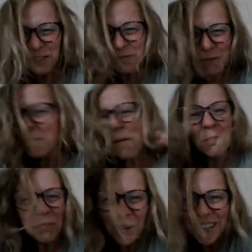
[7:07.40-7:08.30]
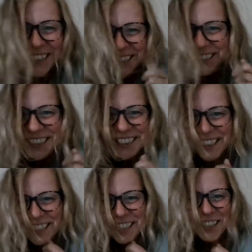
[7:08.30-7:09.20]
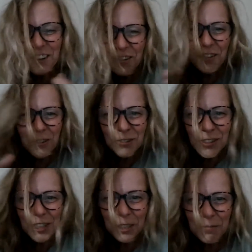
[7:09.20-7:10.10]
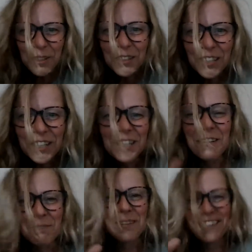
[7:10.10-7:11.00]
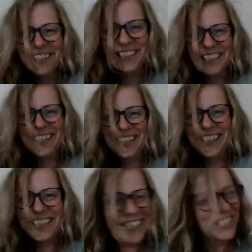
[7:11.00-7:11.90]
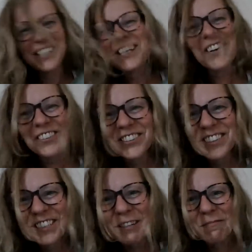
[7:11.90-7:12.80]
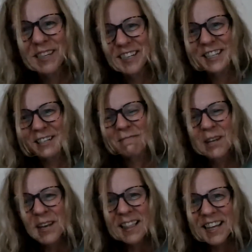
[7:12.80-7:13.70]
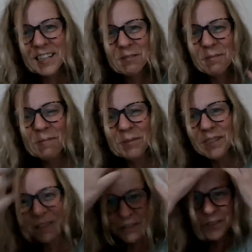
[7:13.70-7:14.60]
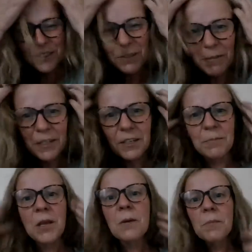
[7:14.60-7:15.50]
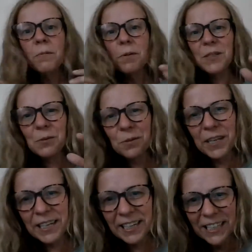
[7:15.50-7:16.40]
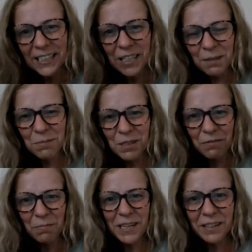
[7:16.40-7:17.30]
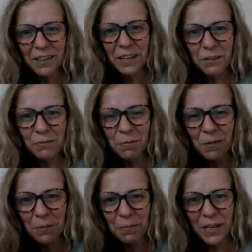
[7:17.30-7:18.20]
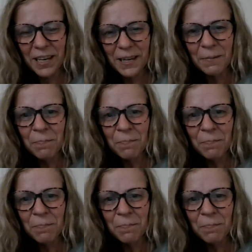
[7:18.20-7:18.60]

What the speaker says: remember it's not all doom and gloom. It's not all doom and gloom. Let's remember it's not all doom and gloom, but we're talking in terms of mental health and well-being